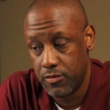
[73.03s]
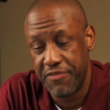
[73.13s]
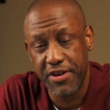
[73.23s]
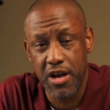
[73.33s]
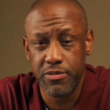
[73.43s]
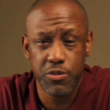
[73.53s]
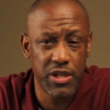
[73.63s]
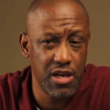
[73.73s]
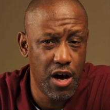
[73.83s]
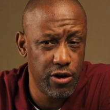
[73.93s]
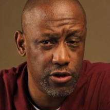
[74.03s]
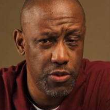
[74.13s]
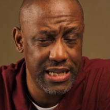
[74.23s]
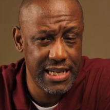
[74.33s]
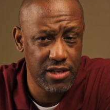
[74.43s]
If it comes with the
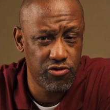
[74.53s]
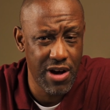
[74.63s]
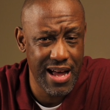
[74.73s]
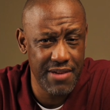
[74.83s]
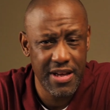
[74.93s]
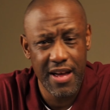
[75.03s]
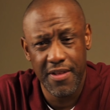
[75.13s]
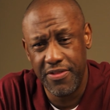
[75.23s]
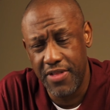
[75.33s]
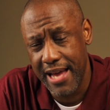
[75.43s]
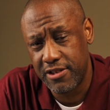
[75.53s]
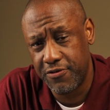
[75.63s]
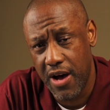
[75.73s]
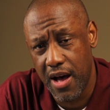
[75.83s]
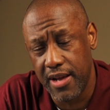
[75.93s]
120 gig drive, that's
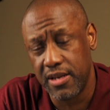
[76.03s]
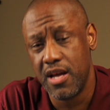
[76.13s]
fine.